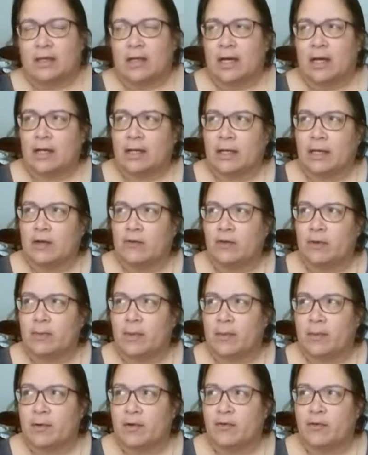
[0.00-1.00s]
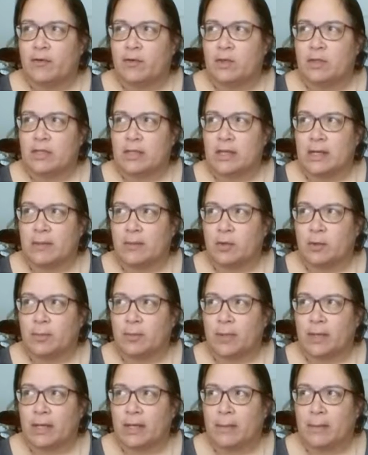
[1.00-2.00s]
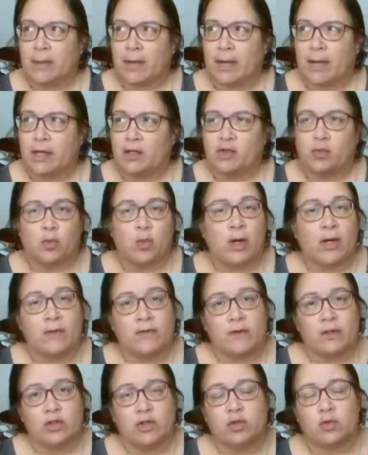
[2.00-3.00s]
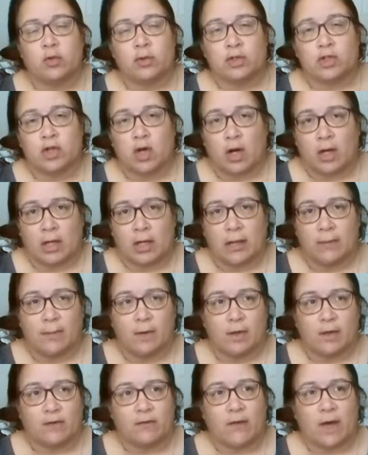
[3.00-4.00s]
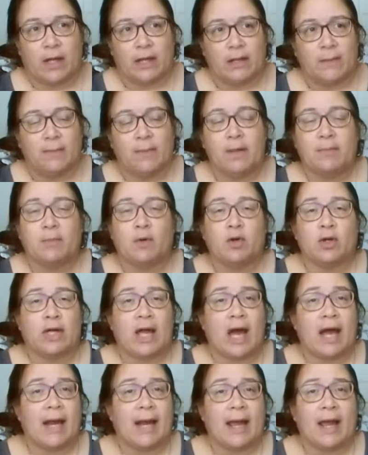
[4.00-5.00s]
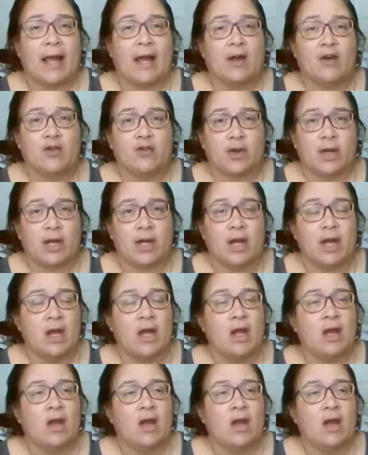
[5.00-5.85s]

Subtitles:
I can't remember if it was him or Petty Page. One of the two was talking about the fact that people got angry